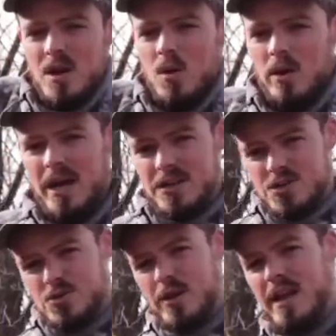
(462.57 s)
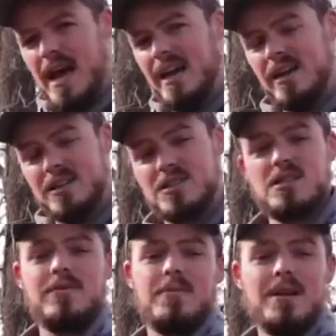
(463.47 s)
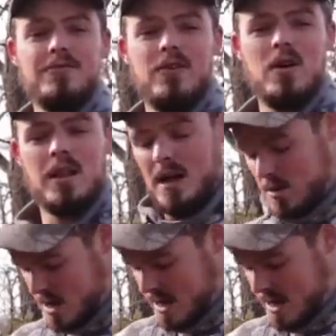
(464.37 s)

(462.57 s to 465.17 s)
or kind of straight at it because stuff might fall out